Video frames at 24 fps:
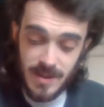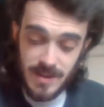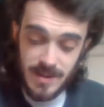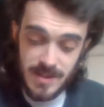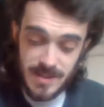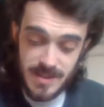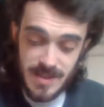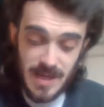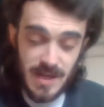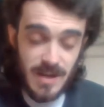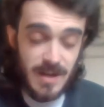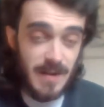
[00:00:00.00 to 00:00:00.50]

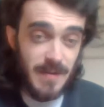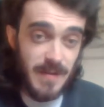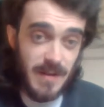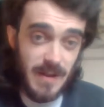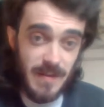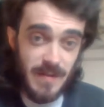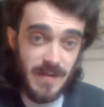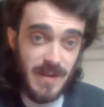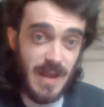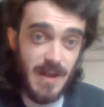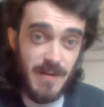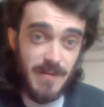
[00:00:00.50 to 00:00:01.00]
Secondly,
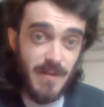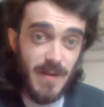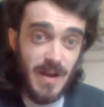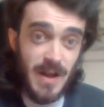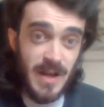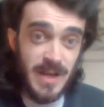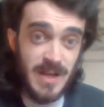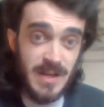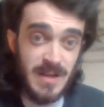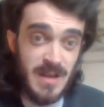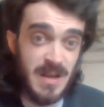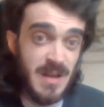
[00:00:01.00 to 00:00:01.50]
the
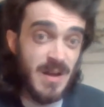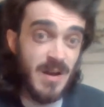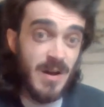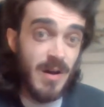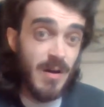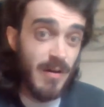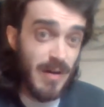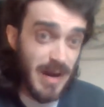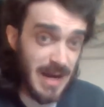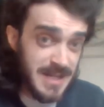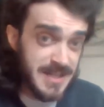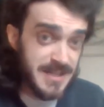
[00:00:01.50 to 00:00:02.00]
FA
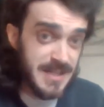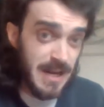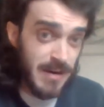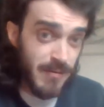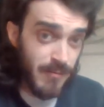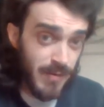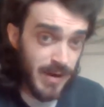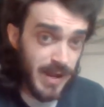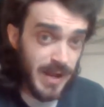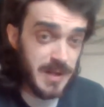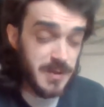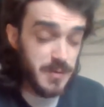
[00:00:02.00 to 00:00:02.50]
are asset
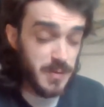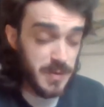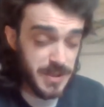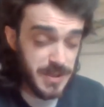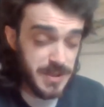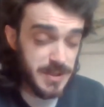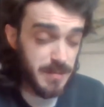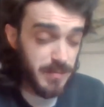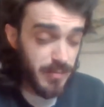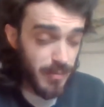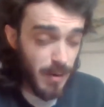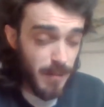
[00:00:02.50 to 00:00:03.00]
rich, which
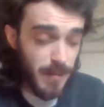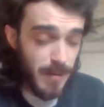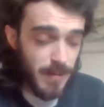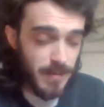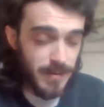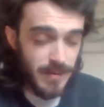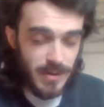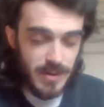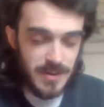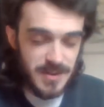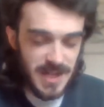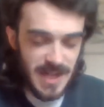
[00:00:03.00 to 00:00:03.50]
is a problem
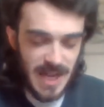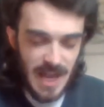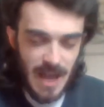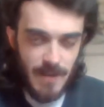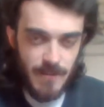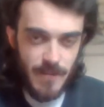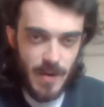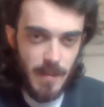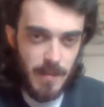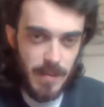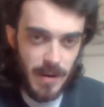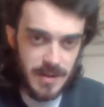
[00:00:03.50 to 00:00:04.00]
because they
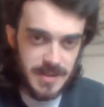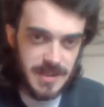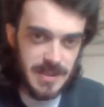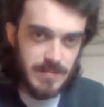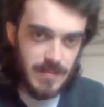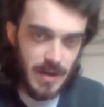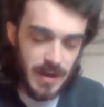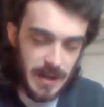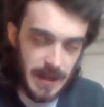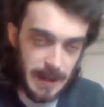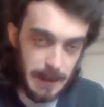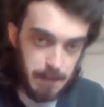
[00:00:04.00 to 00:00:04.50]
have no bloody
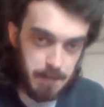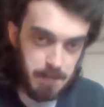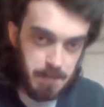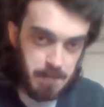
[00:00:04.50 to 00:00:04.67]
money.